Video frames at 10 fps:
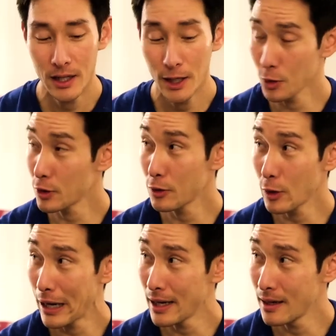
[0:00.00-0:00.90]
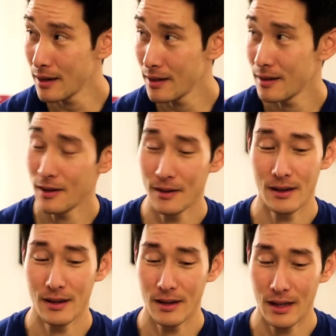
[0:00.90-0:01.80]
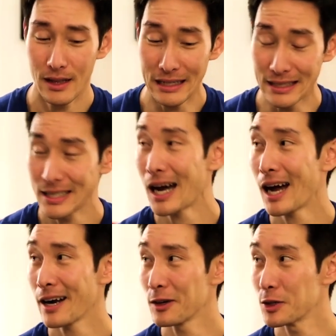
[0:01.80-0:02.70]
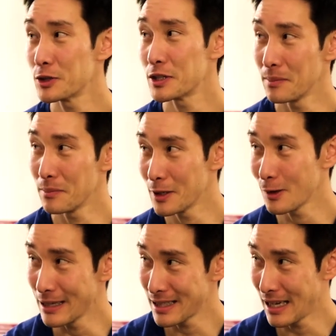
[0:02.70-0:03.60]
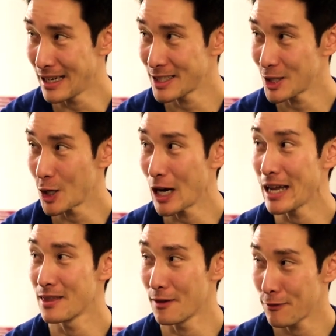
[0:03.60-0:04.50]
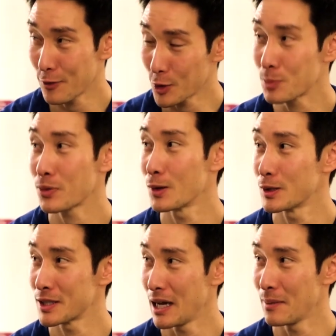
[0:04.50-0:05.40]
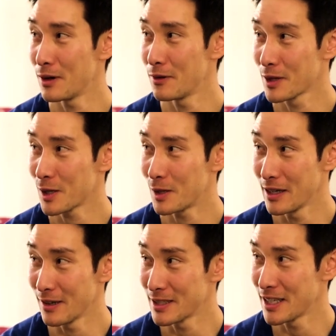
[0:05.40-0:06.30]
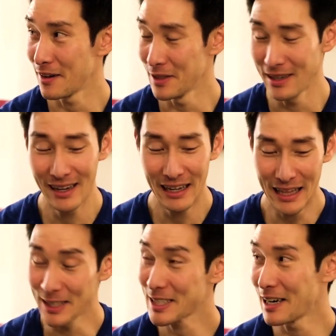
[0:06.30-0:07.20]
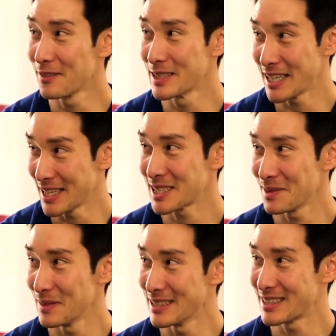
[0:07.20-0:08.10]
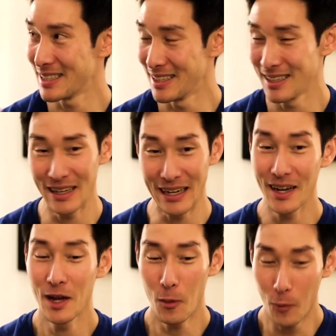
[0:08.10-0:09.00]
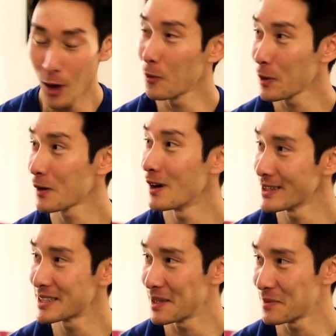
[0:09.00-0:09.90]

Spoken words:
Hillary ran the entire UTMB race last year in the first prototype of the Caldera 7. That was kind of a testament to like, whoa, we were on to something.